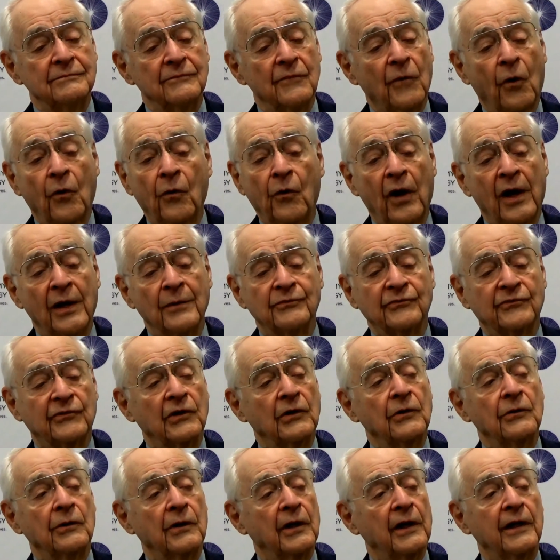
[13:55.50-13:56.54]
Oh,
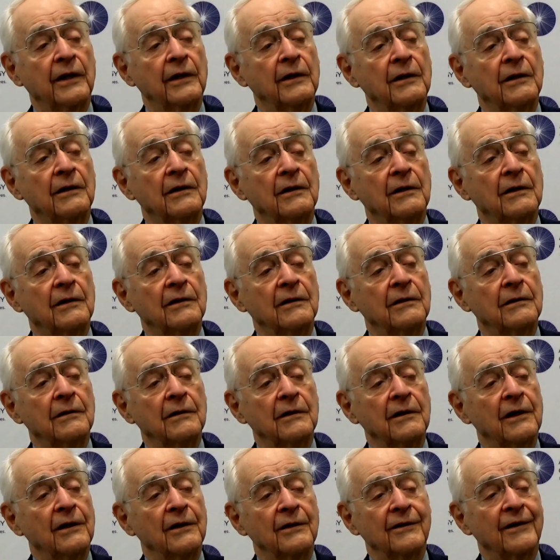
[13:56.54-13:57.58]
absolutely.
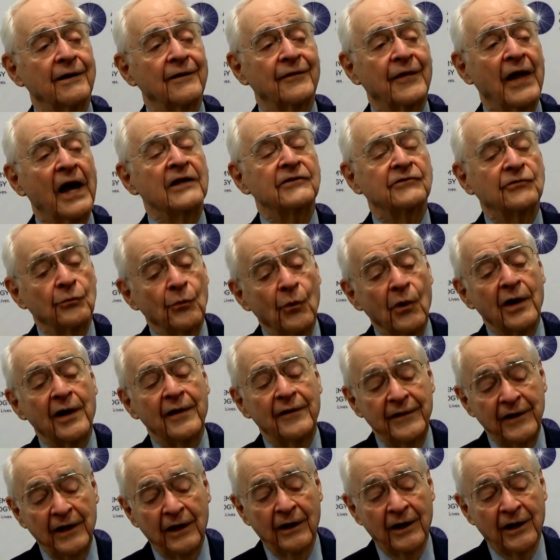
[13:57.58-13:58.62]
That's one of
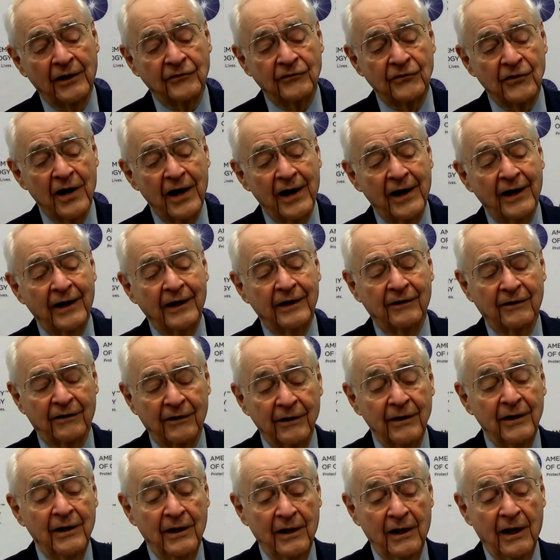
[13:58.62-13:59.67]
the electronic or
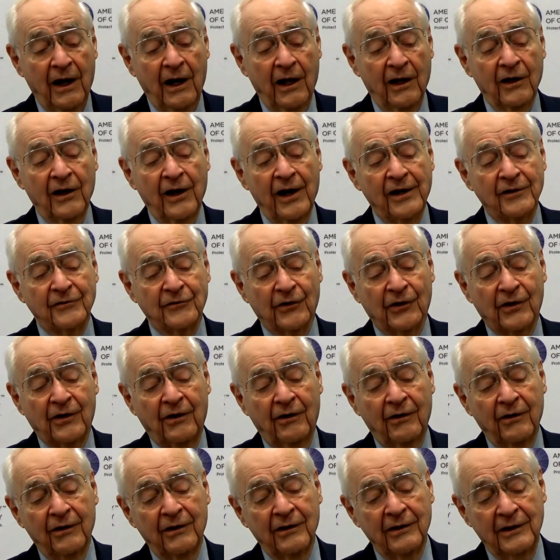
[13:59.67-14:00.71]

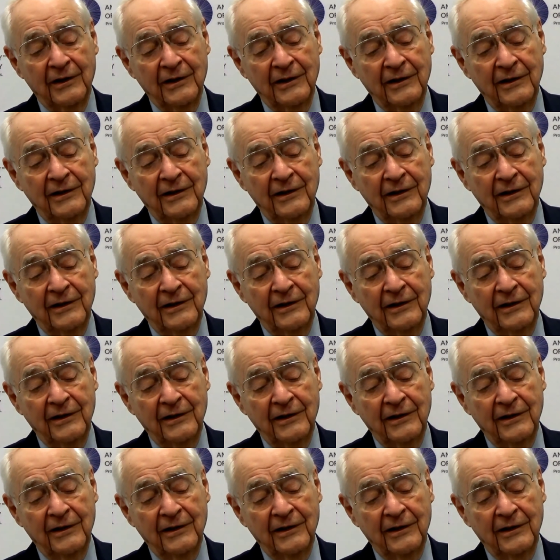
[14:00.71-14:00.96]
electrical